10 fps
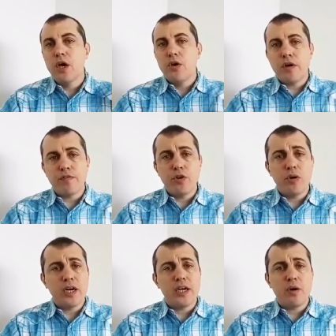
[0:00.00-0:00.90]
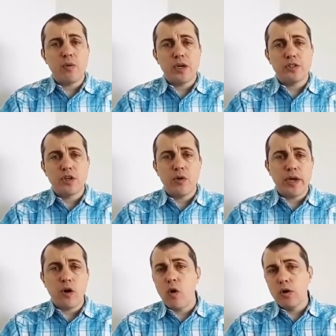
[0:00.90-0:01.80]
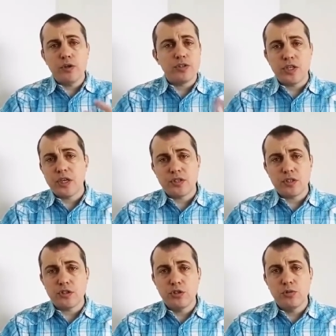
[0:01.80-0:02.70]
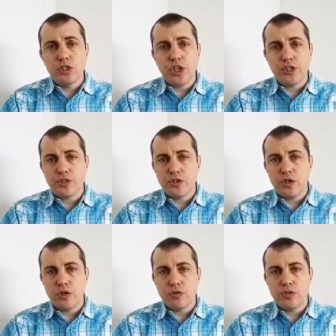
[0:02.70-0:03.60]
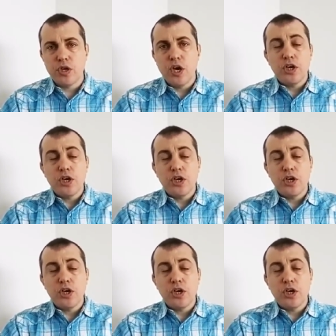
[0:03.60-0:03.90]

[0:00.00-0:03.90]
you have no idea where it's going, all you see is the two adjacent nodes.